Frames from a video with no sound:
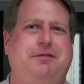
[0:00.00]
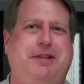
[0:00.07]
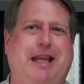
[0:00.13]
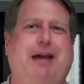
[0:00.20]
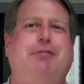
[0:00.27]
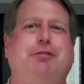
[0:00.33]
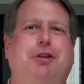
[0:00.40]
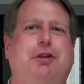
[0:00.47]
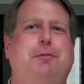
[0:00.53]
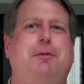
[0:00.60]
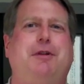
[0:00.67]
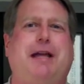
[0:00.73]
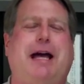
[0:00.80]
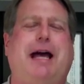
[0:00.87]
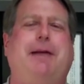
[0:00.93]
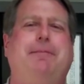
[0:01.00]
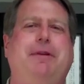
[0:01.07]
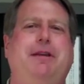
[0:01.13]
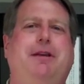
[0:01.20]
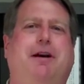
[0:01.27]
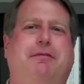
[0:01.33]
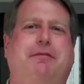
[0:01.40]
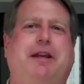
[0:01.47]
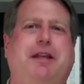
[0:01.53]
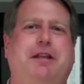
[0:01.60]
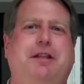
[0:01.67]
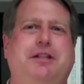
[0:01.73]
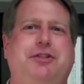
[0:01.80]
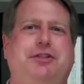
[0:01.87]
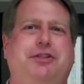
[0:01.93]
downloadable copy of
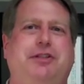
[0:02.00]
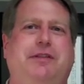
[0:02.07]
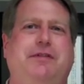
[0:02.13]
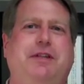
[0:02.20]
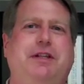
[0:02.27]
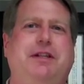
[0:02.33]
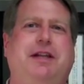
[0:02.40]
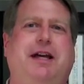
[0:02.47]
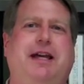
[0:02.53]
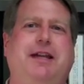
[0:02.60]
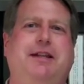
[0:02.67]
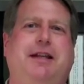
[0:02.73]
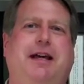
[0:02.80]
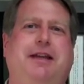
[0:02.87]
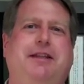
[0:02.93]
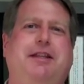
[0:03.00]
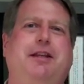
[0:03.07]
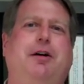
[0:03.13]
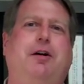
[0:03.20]
Regulation 79 on the